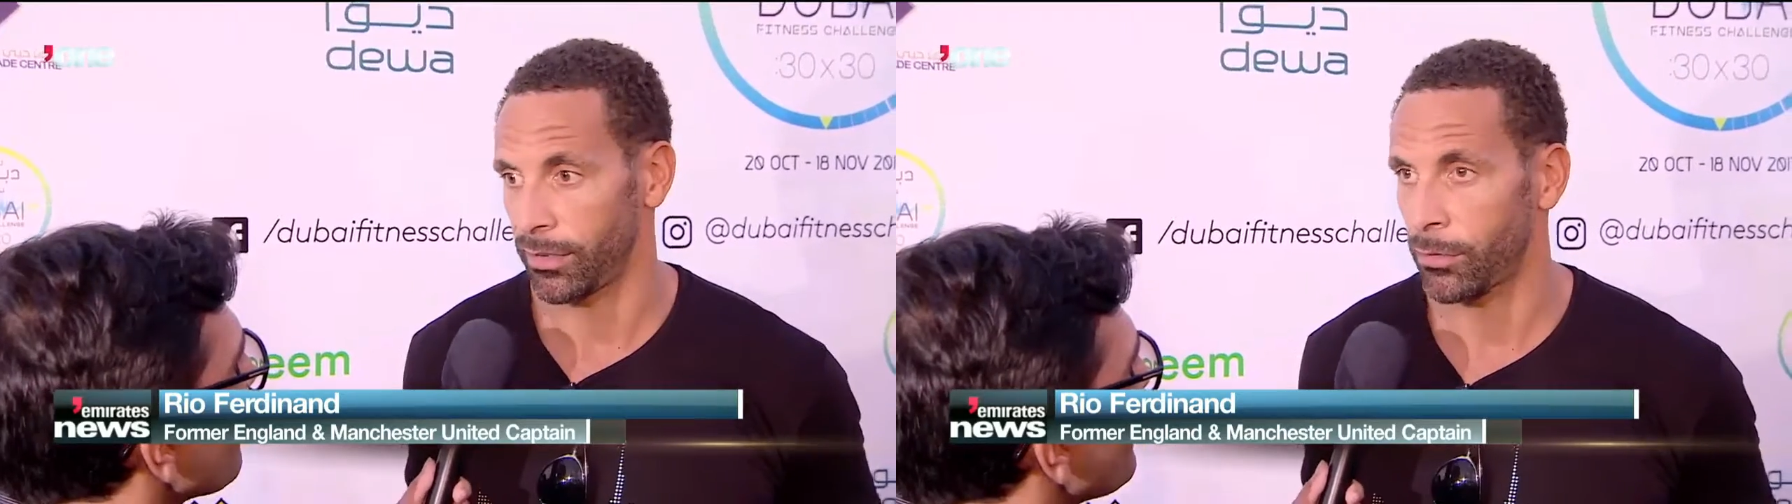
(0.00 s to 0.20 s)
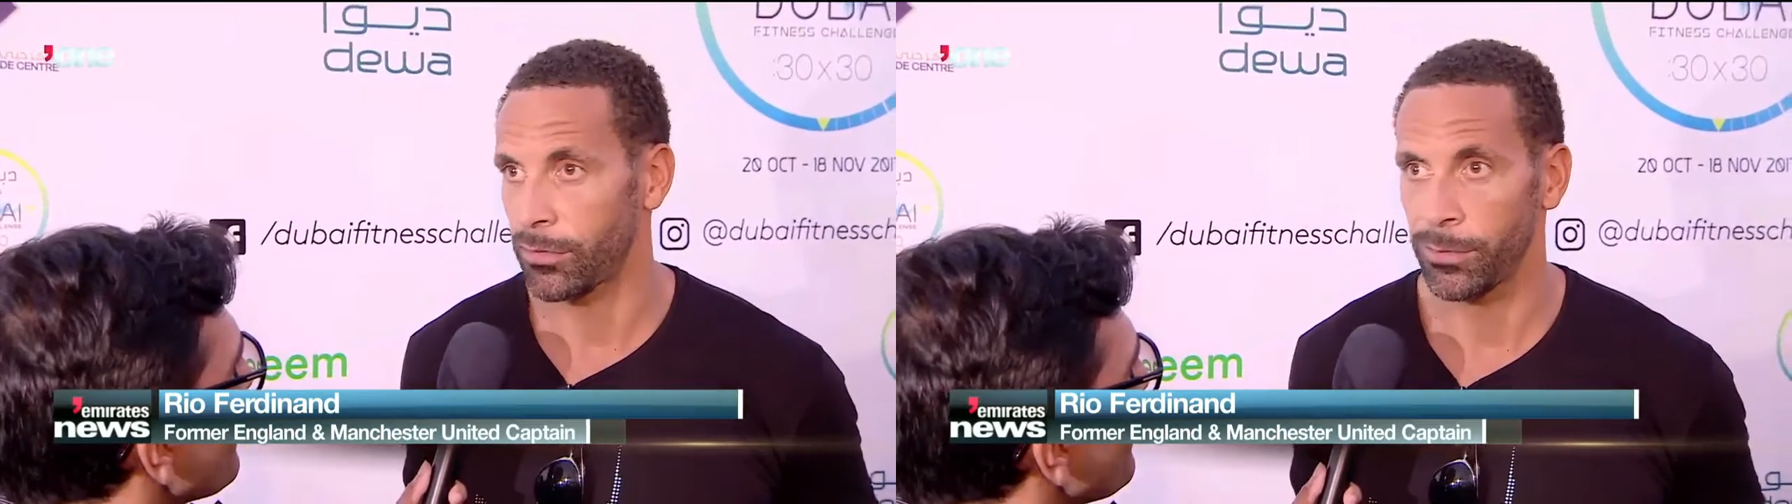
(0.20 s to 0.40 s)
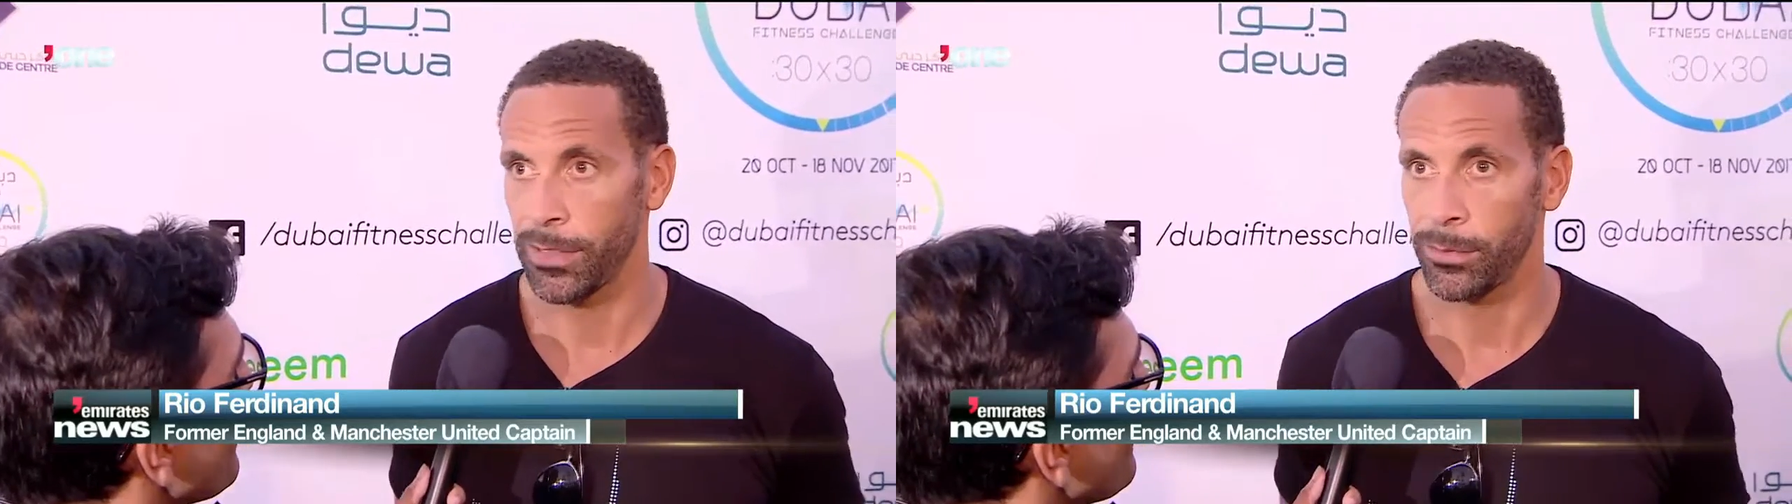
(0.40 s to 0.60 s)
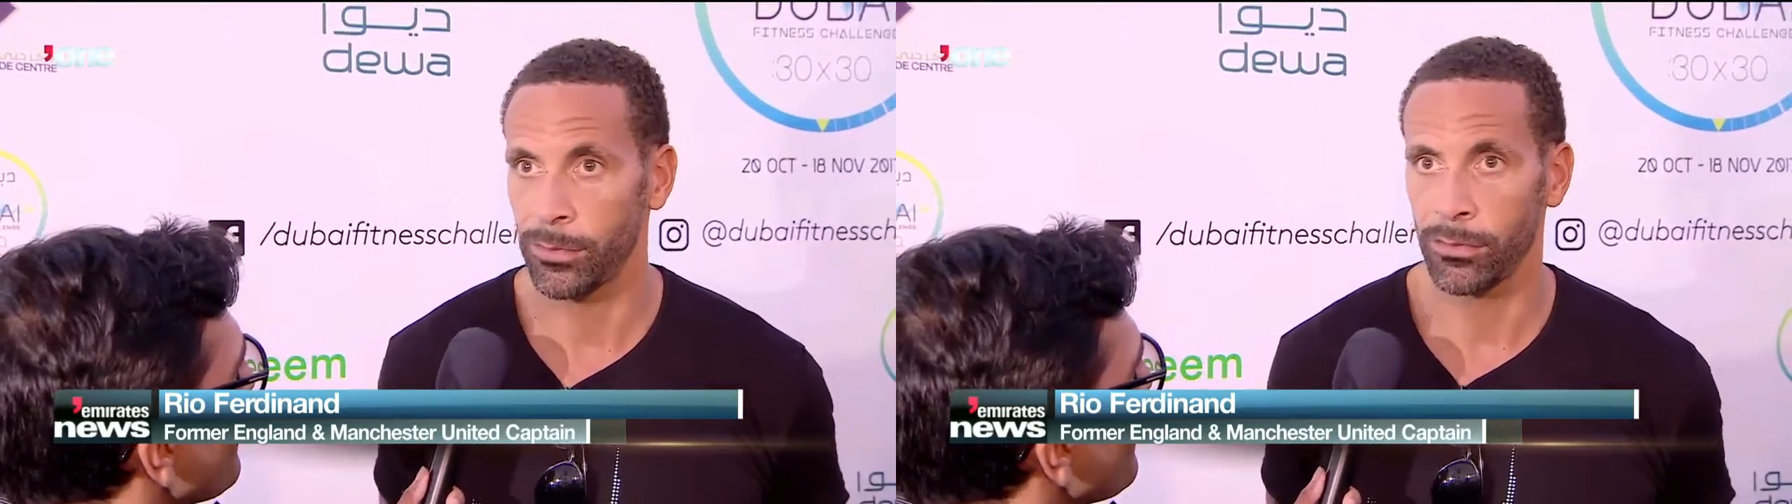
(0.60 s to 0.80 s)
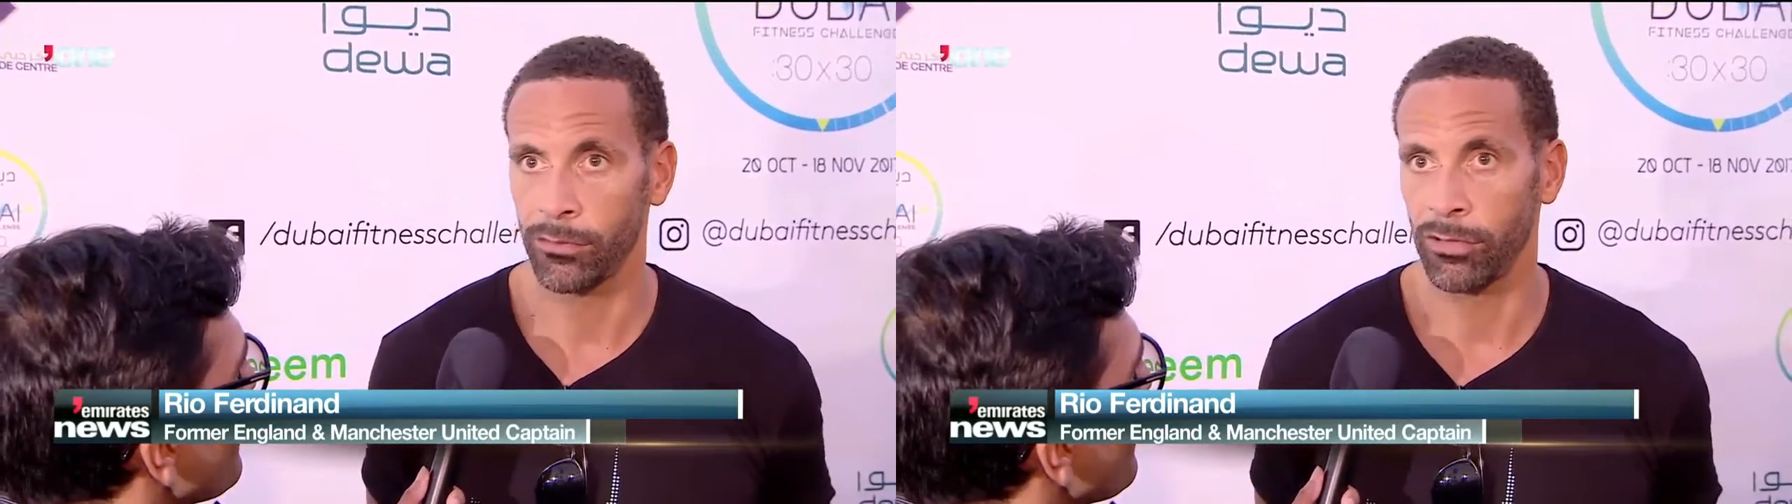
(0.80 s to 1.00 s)
Loads of
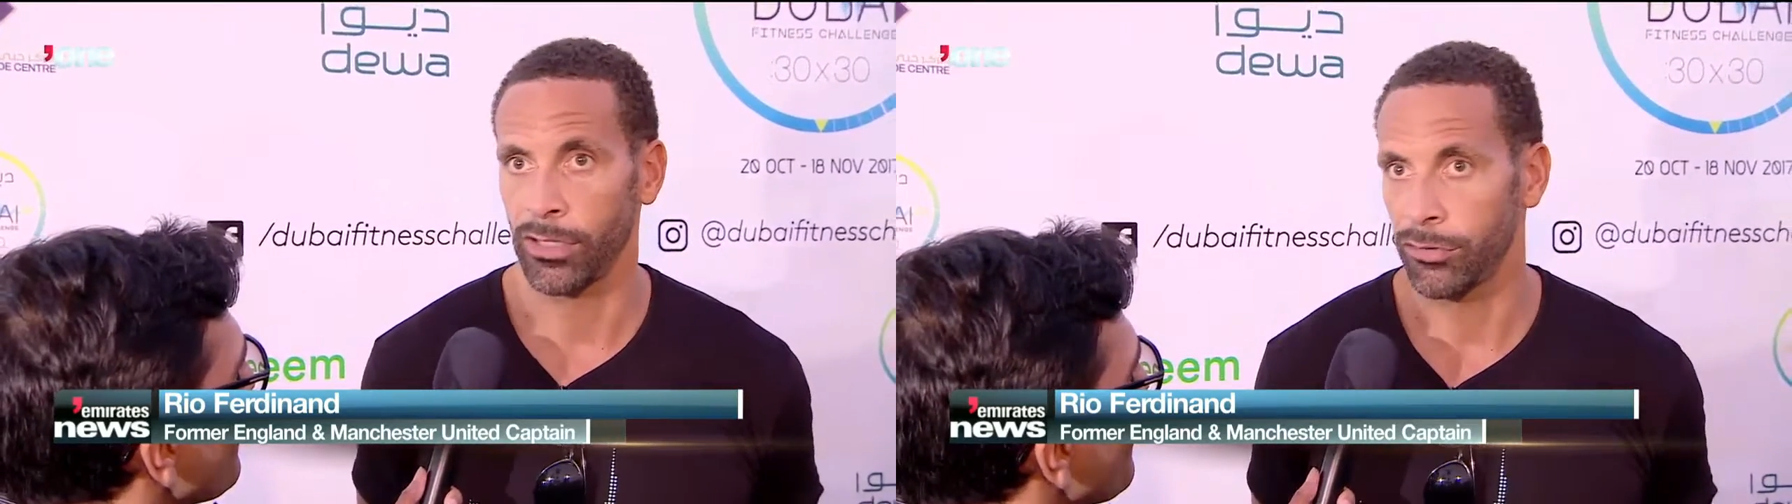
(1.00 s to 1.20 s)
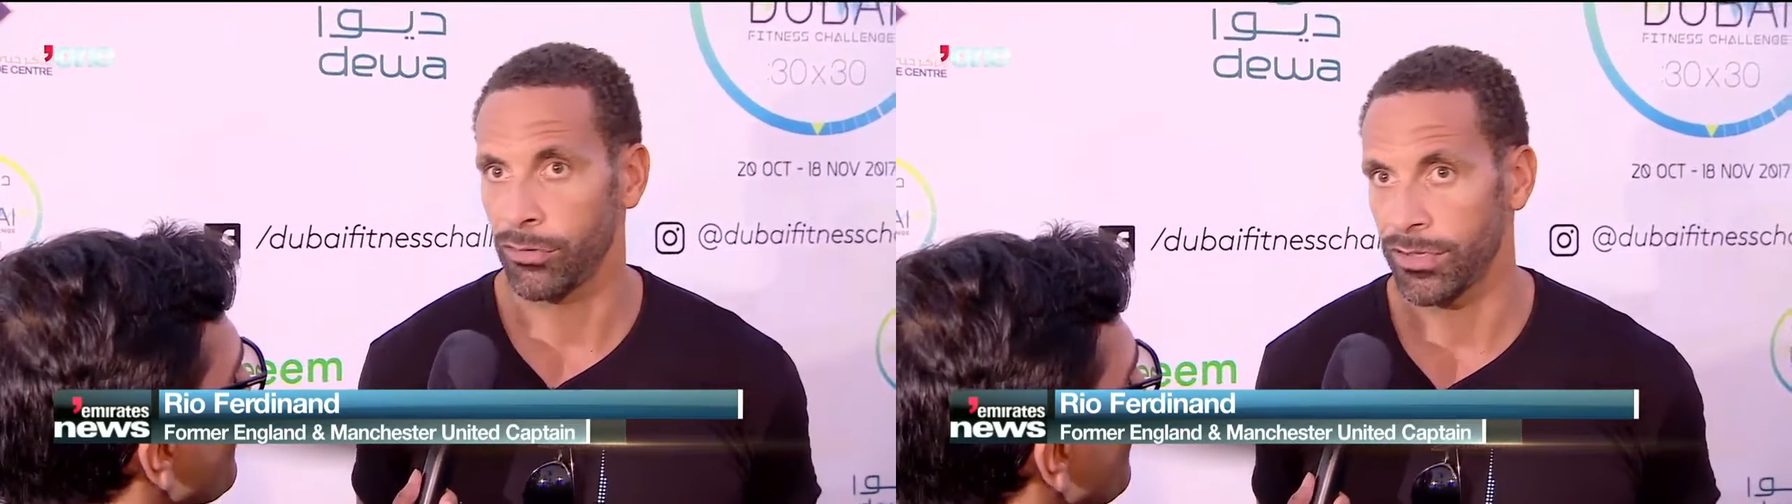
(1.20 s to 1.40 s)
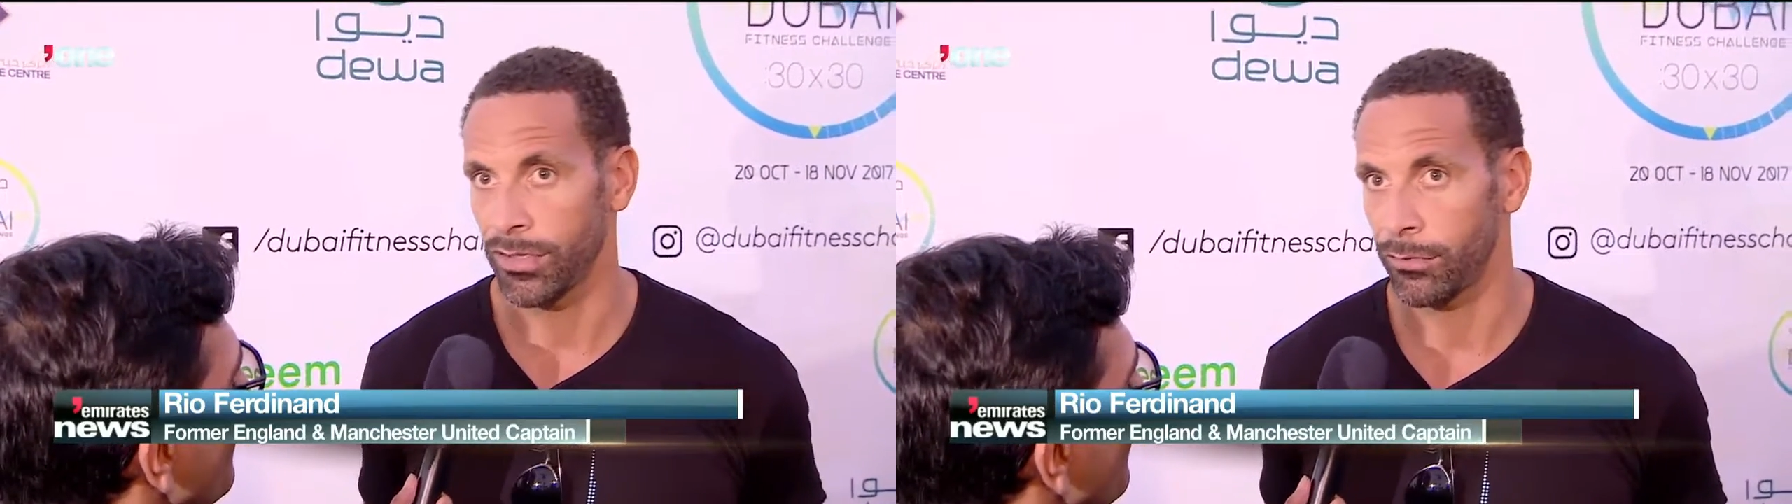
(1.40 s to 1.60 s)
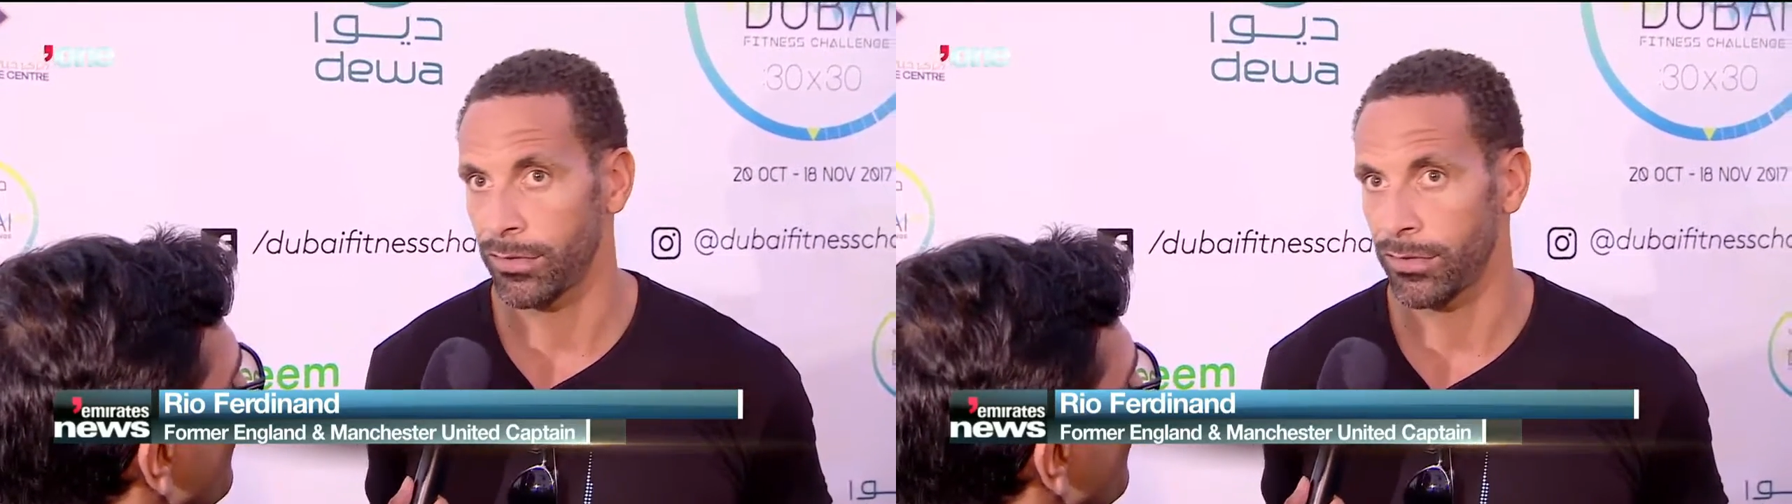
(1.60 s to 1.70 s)
people really interested,